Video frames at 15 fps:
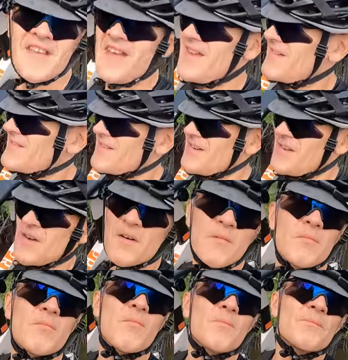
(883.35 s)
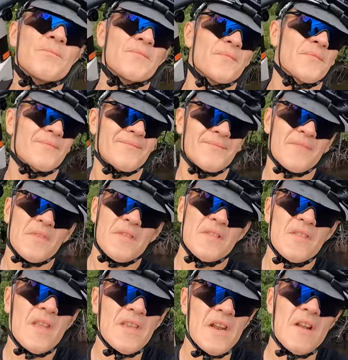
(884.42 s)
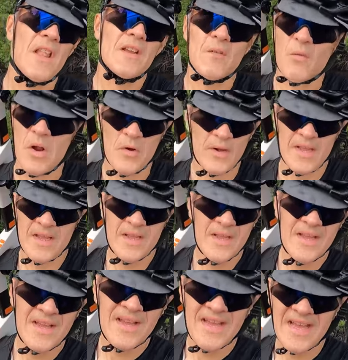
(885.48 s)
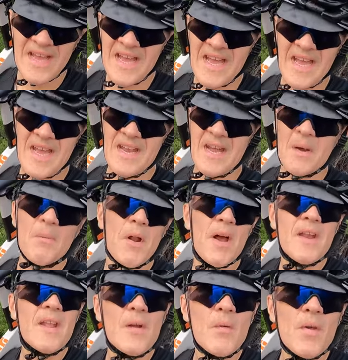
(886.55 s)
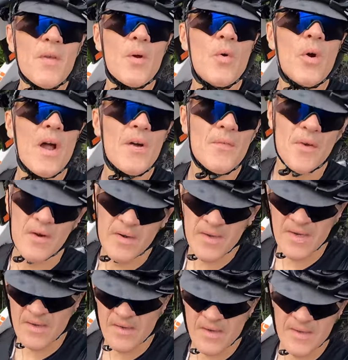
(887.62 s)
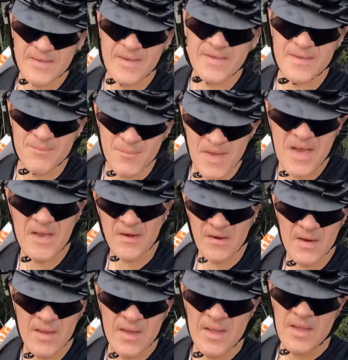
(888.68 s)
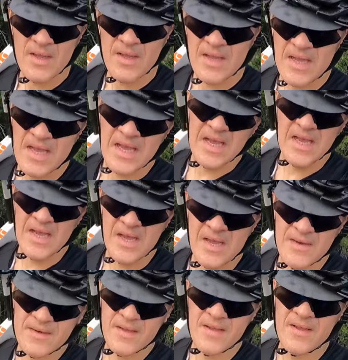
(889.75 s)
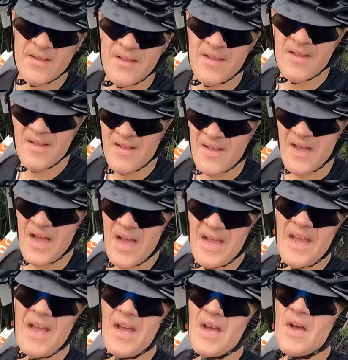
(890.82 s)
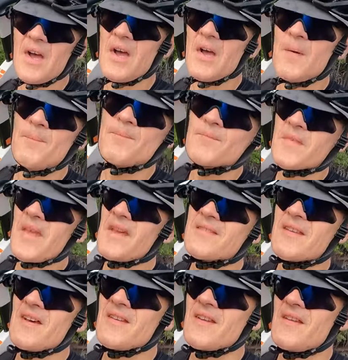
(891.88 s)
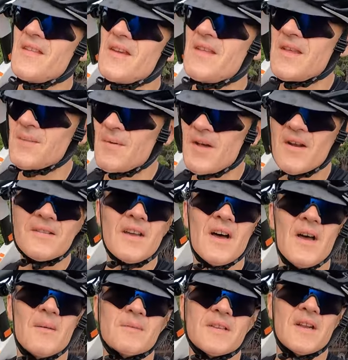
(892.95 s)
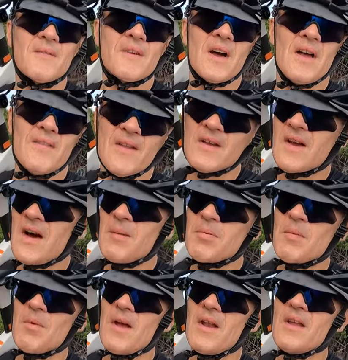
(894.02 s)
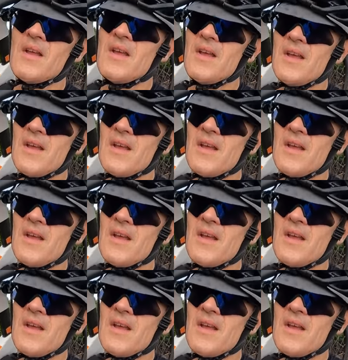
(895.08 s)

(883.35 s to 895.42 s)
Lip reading: kit, you know, like a roadie, and I'm riding with whoever, you know, it doesn't matter. And I can't tell you, you know, the amount of times that I've gotten the compliment.